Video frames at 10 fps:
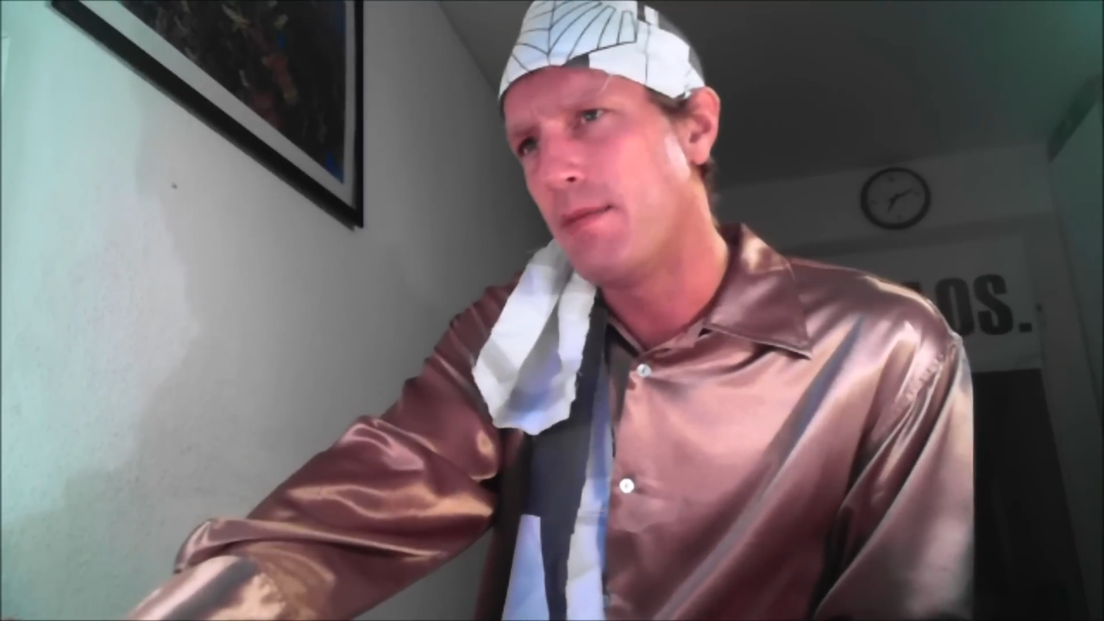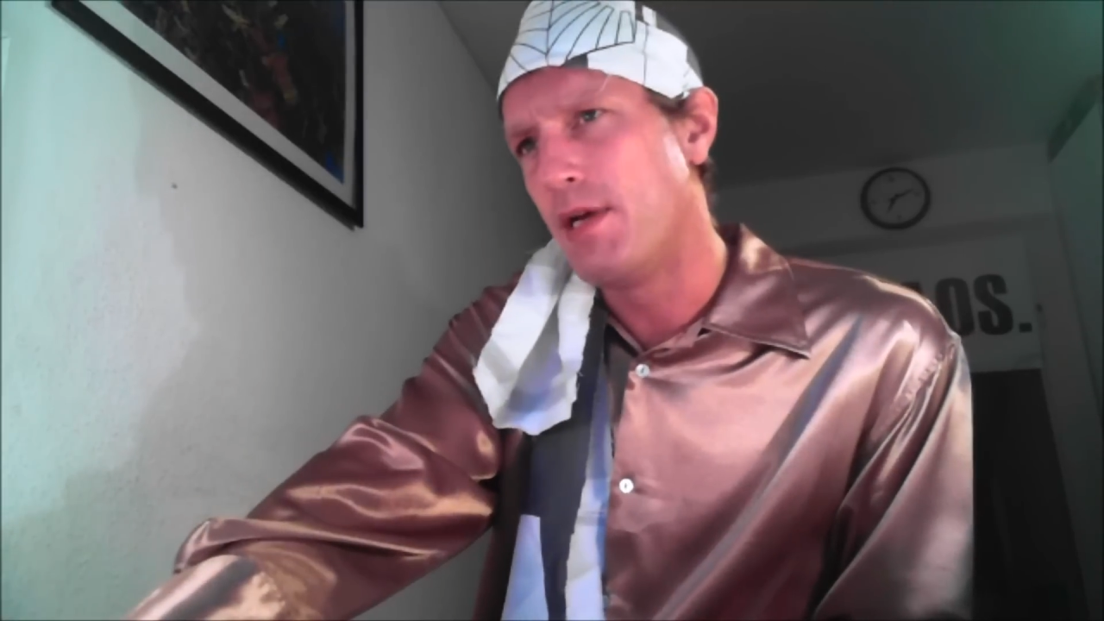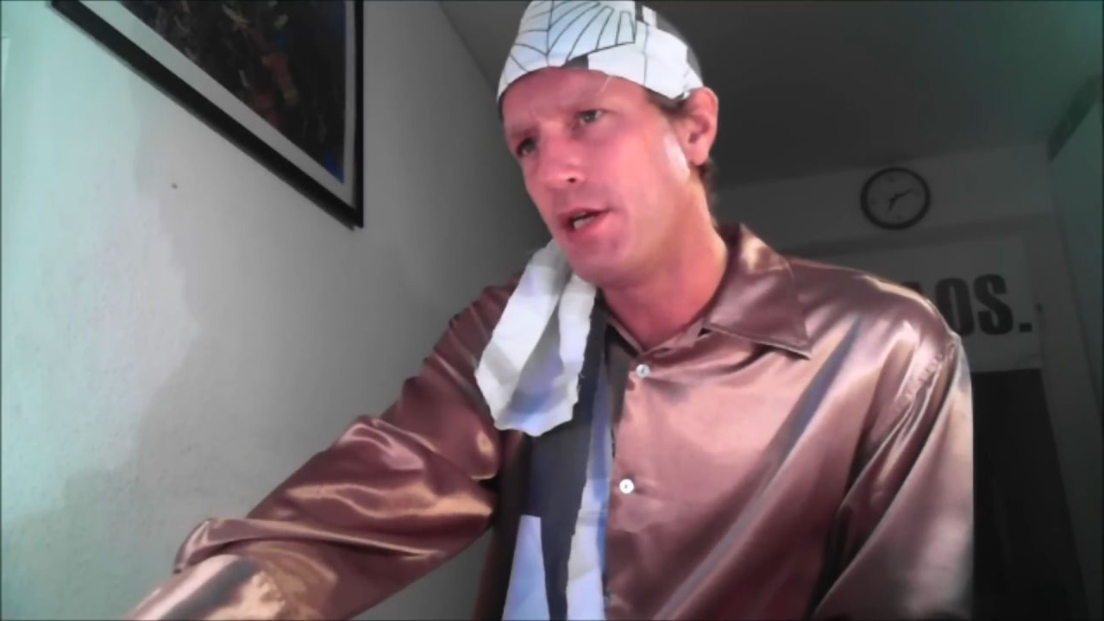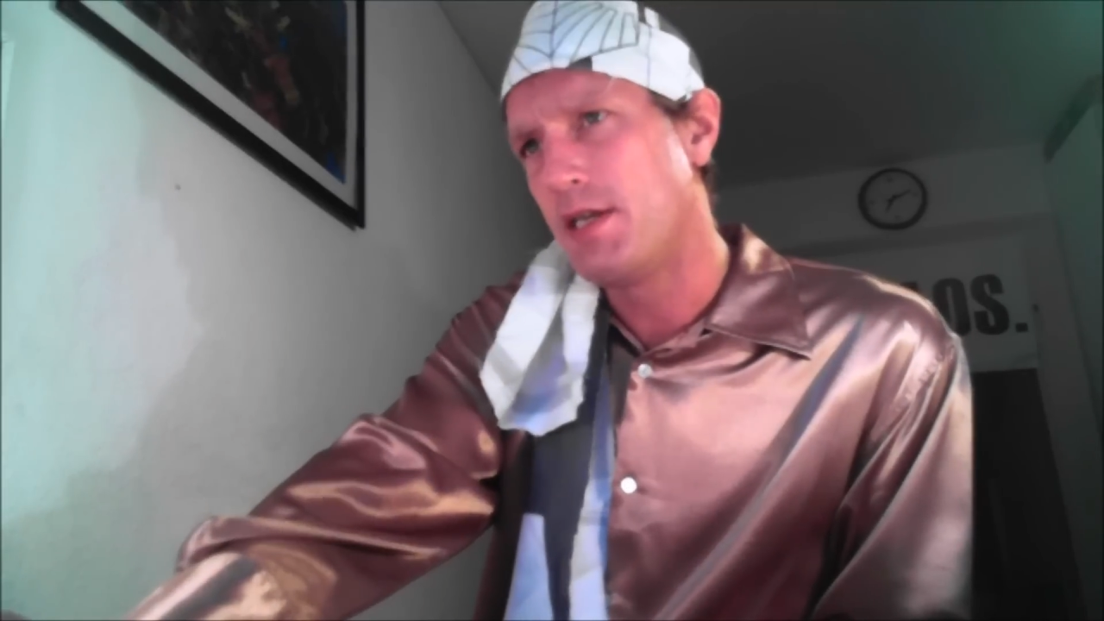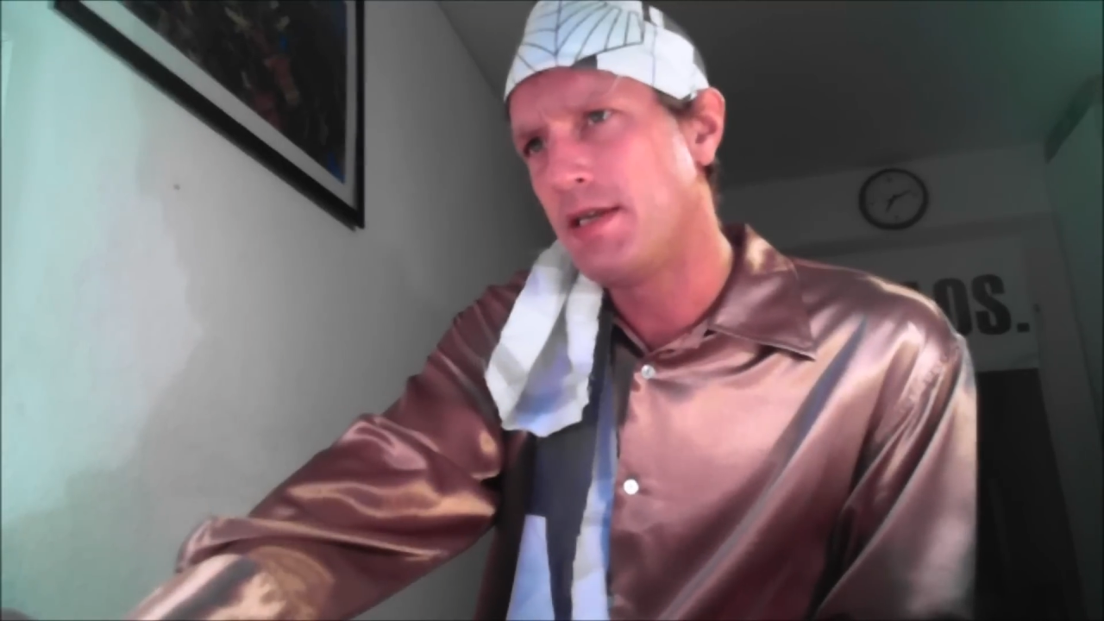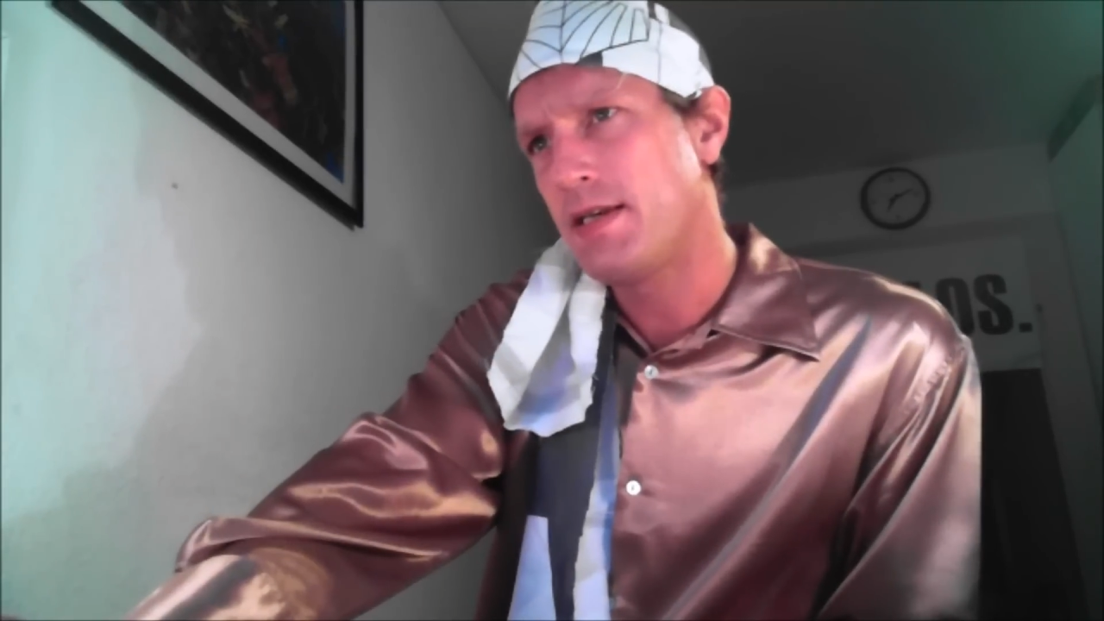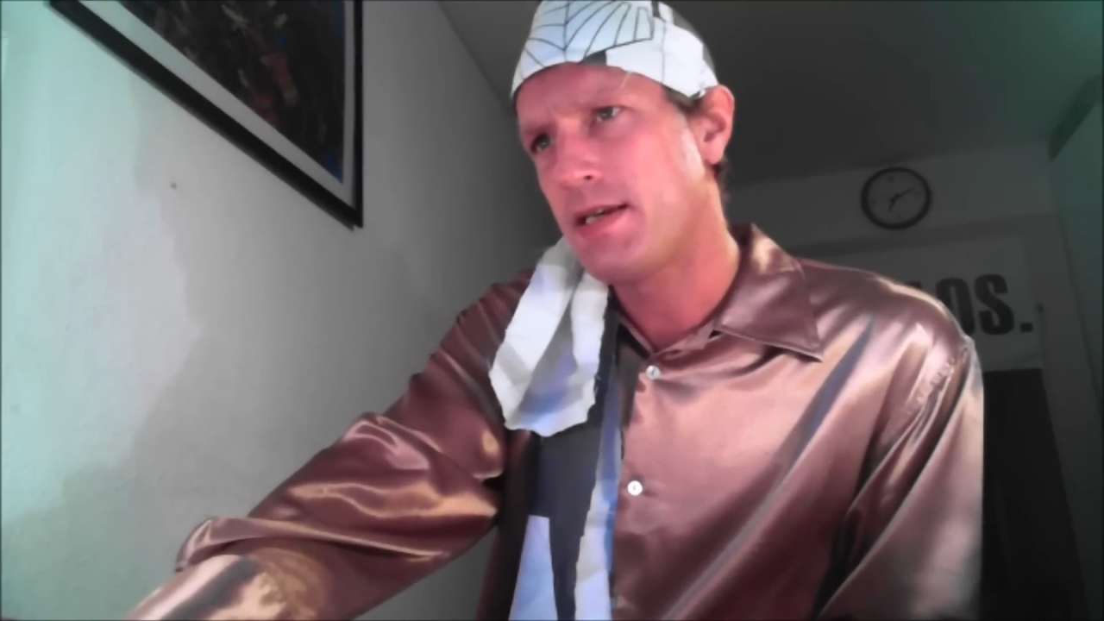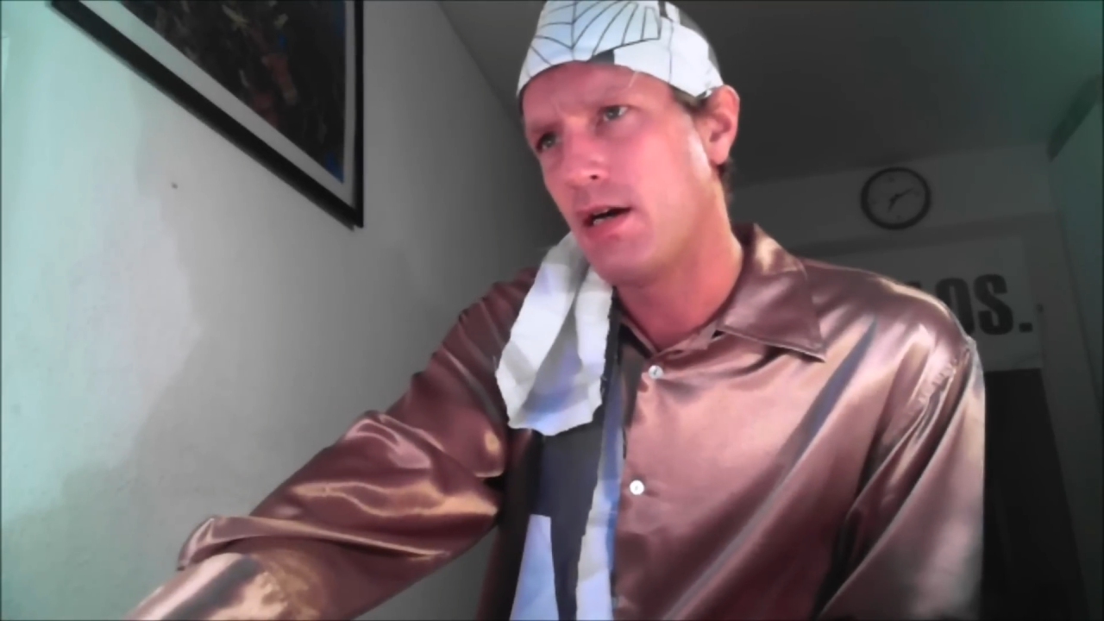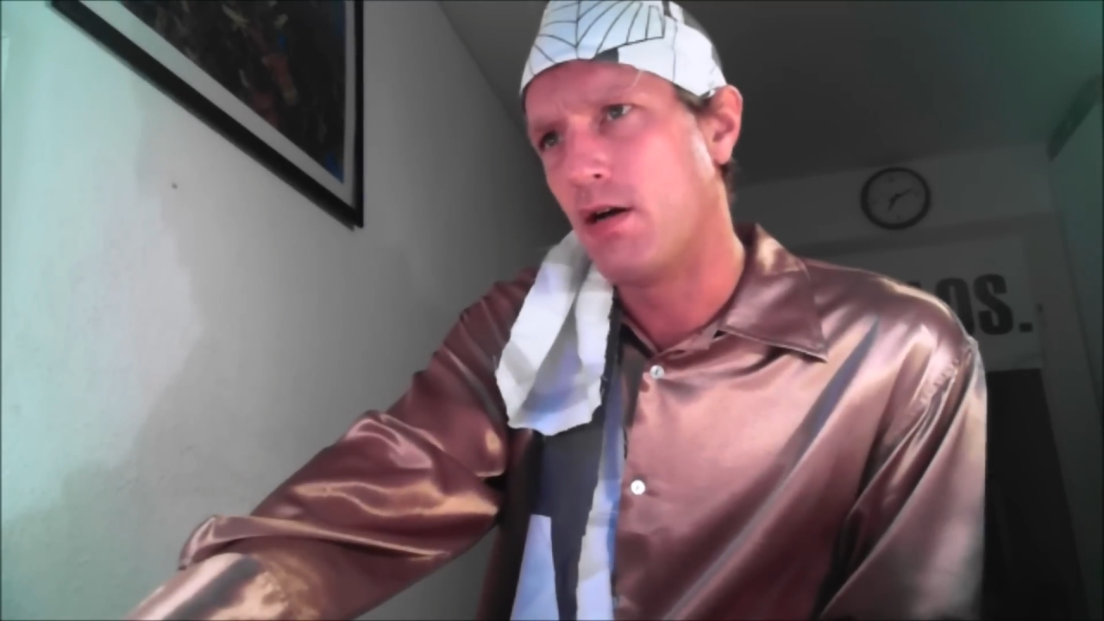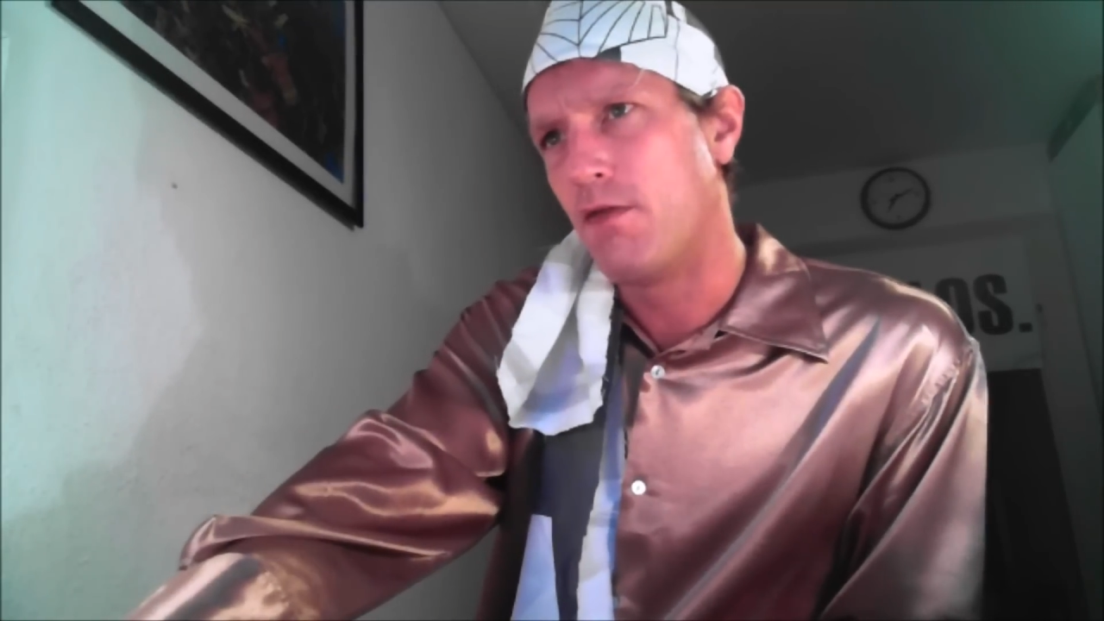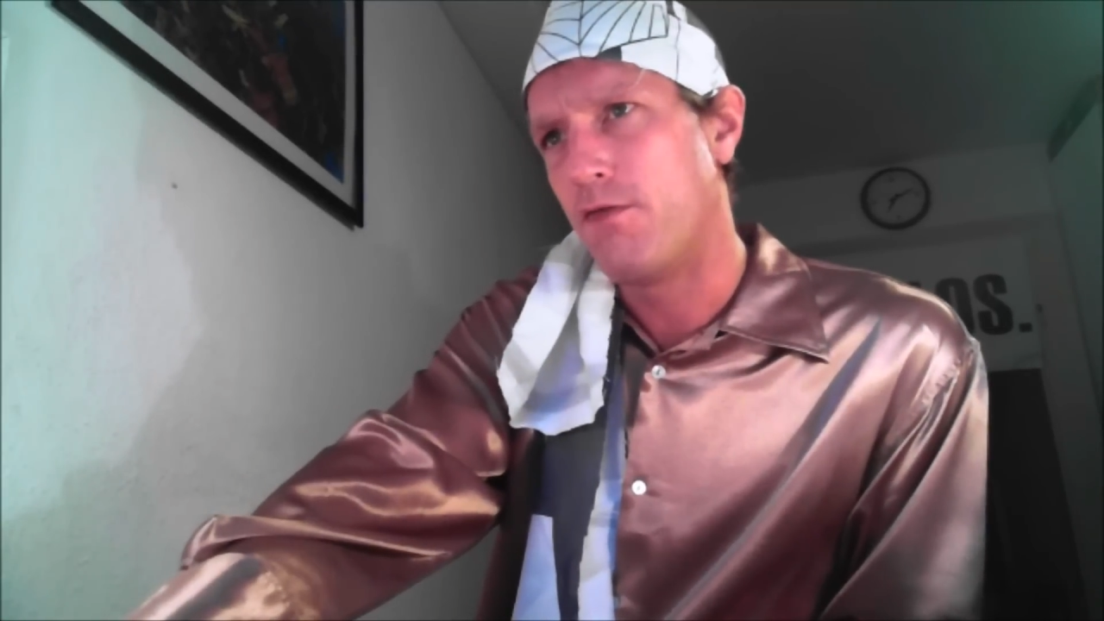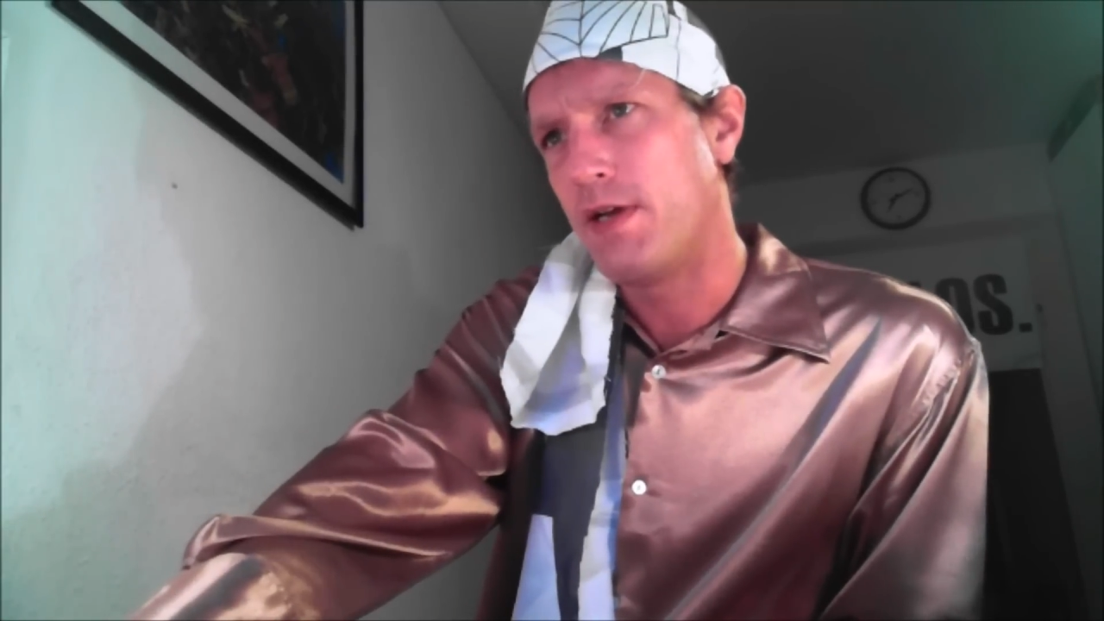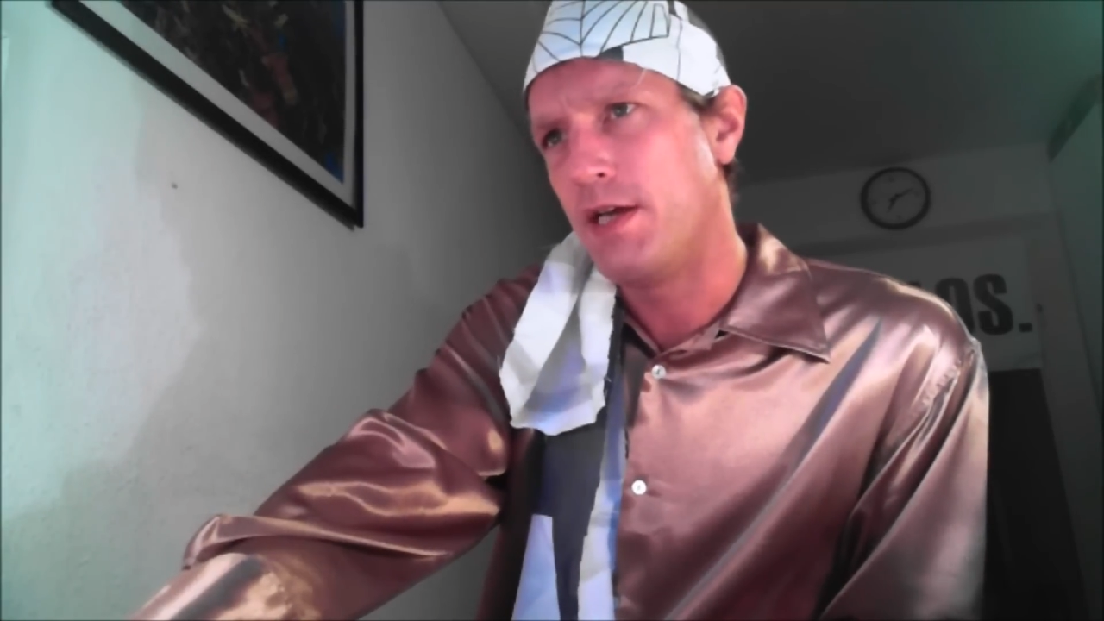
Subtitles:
images of